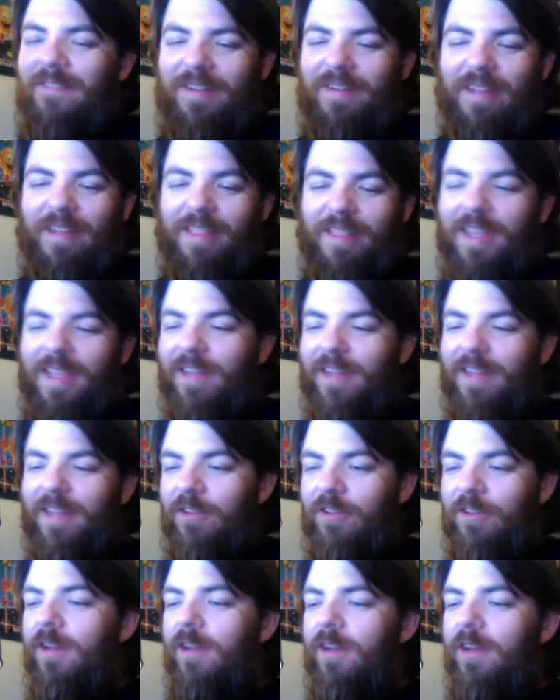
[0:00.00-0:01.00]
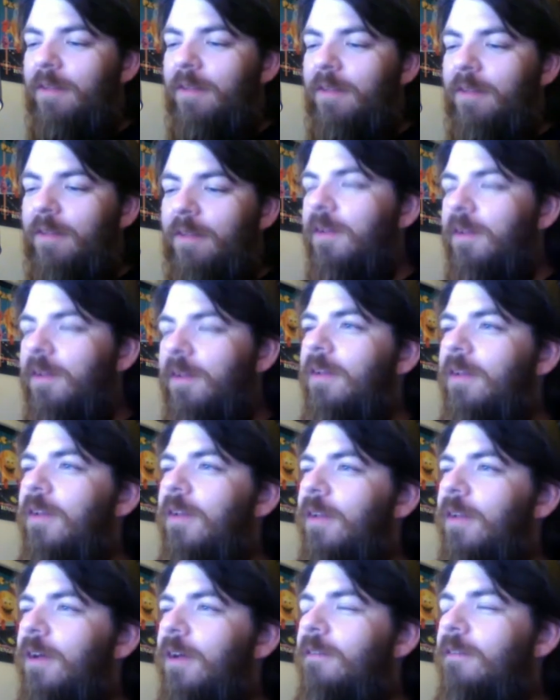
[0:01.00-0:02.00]
Which I think it should
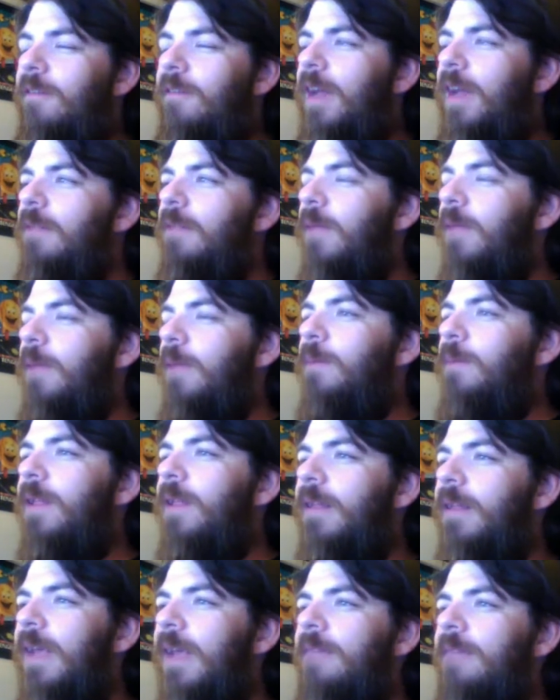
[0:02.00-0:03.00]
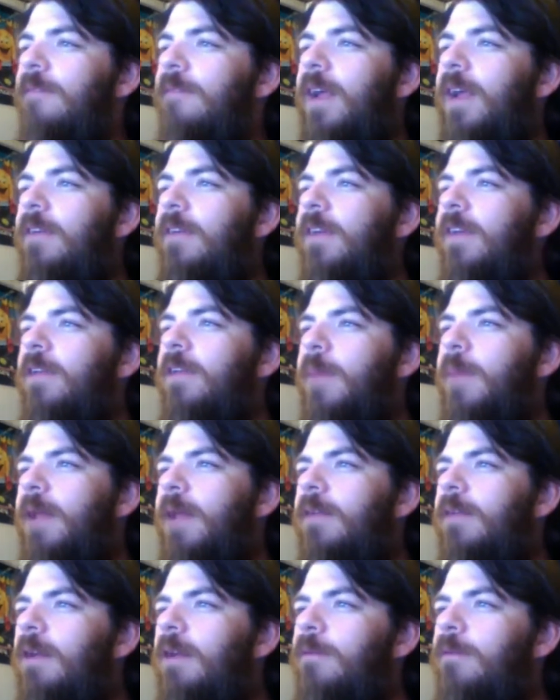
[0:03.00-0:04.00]
affect, like, but again, fried green
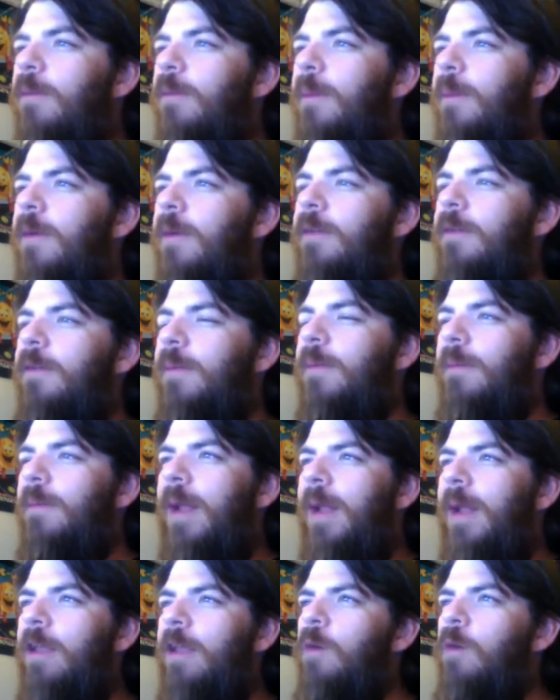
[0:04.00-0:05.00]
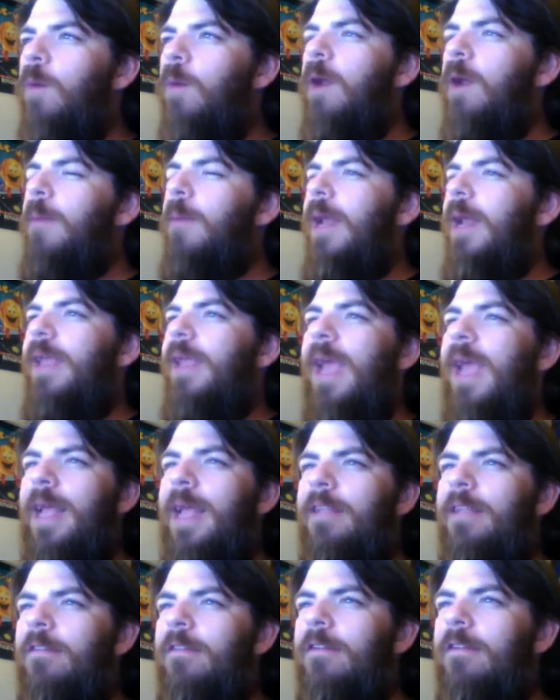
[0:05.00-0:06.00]
tomatoes, I don't remember. I know one of them had
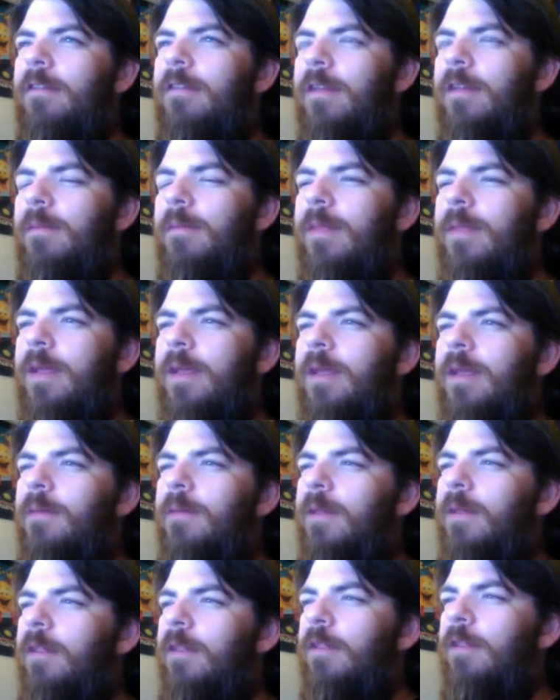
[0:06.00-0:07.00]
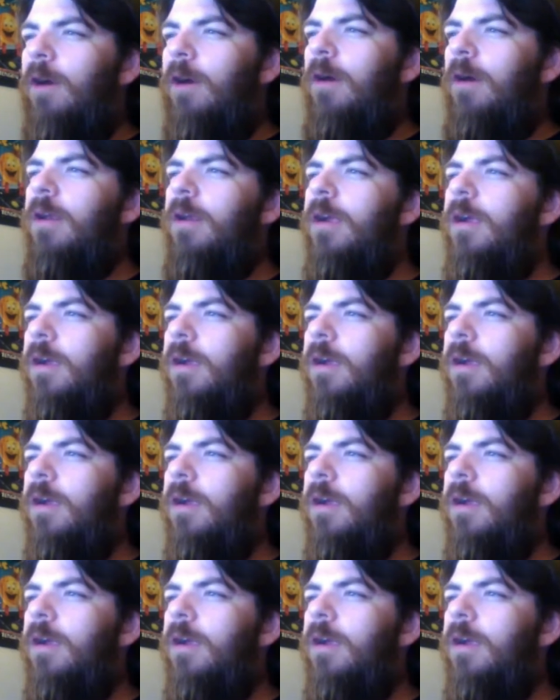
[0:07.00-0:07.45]
cancer or something, like the daughter.